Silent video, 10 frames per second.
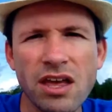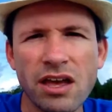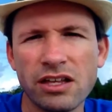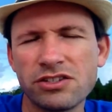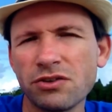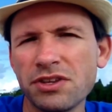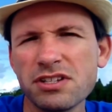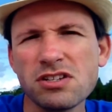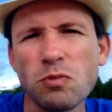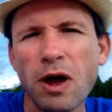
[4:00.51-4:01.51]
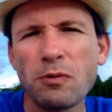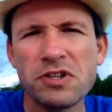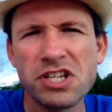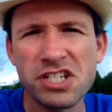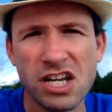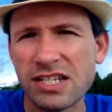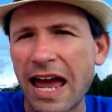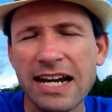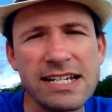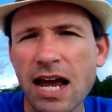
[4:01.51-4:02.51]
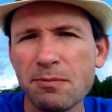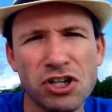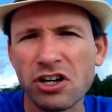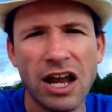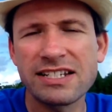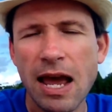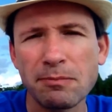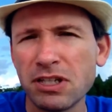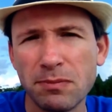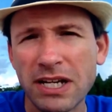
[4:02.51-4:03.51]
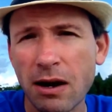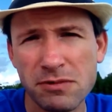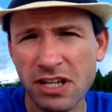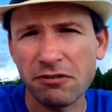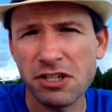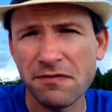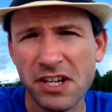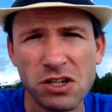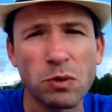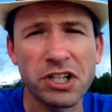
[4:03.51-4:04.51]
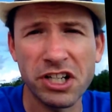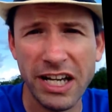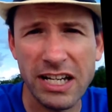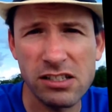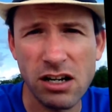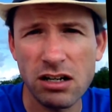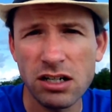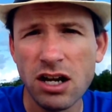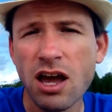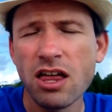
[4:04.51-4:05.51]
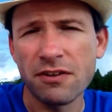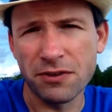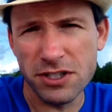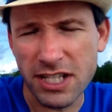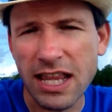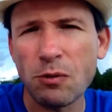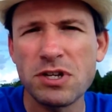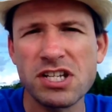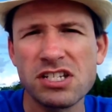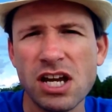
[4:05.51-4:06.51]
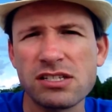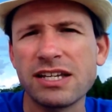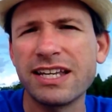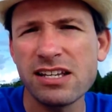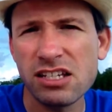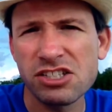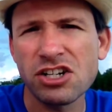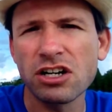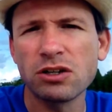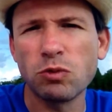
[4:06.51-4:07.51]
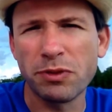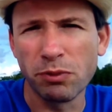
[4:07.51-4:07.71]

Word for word: And so this is why we suggest anytime you're attempting to become self-sufficient when you're getting started, the first thing that we suggest is get started with